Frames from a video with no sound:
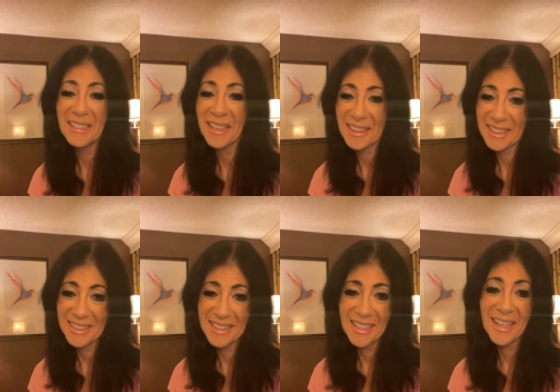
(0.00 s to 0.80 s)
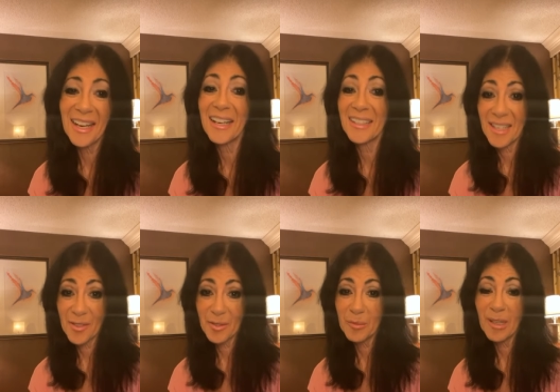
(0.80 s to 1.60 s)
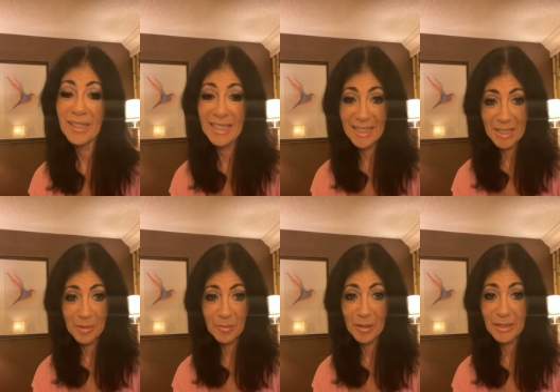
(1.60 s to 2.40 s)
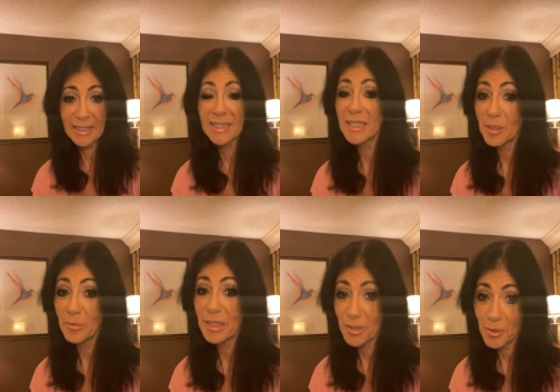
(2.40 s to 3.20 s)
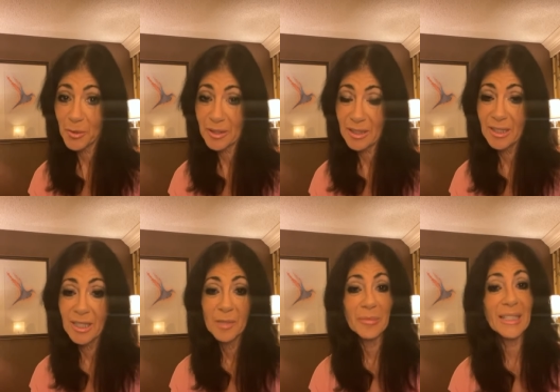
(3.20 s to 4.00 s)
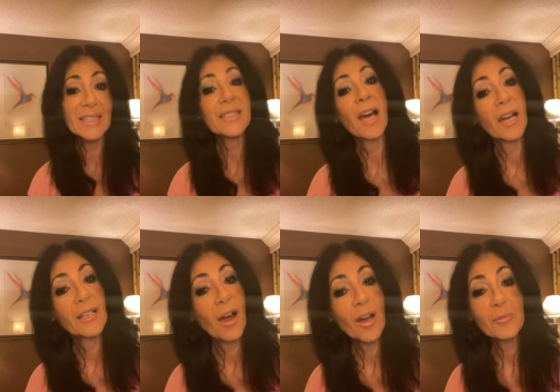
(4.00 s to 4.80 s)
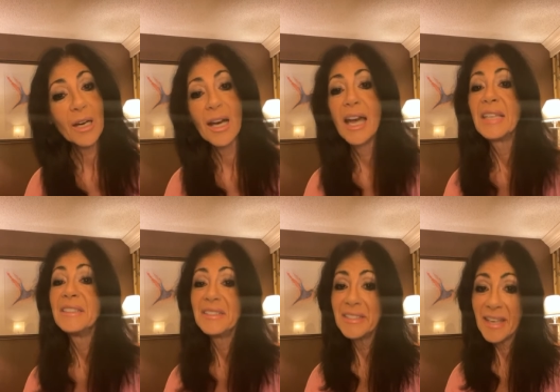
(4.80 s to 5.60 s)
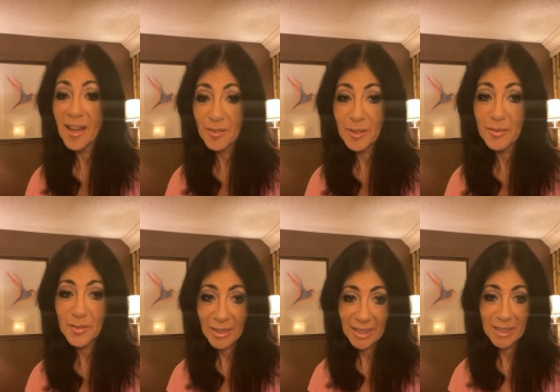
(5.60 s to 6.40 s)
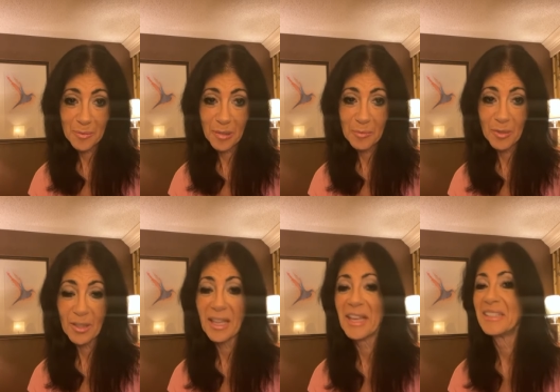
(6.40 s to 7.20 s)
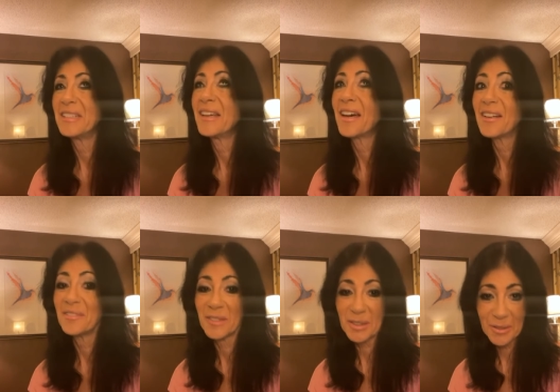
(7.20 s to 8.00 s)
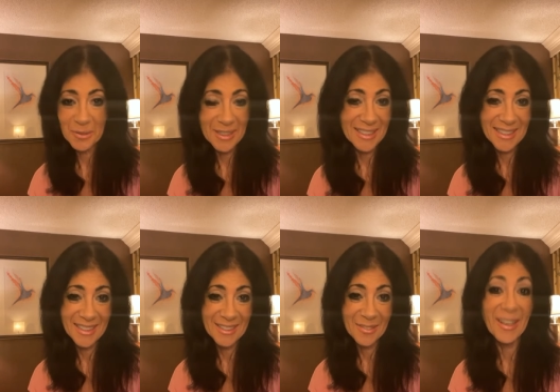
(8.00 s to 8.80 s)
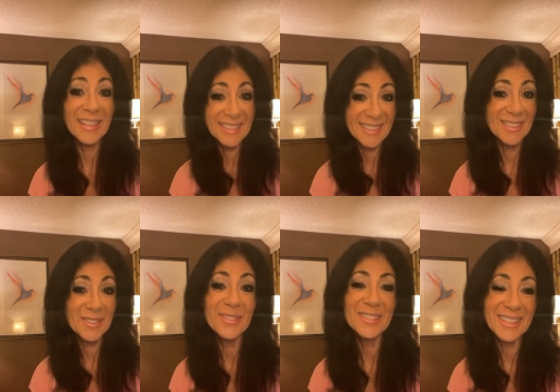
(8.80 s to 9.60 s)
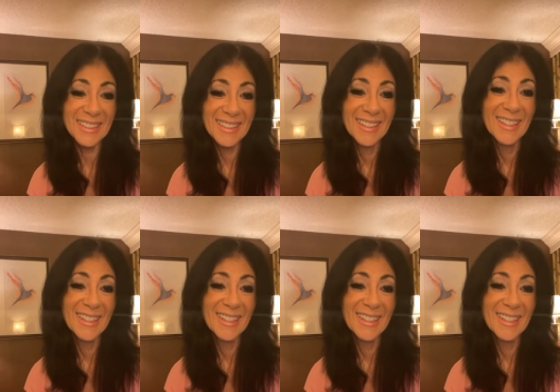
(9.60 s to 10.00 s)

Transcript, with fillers: nothing ever want to experience to be sure. Because karma never forgets people and never loses an address. Truly.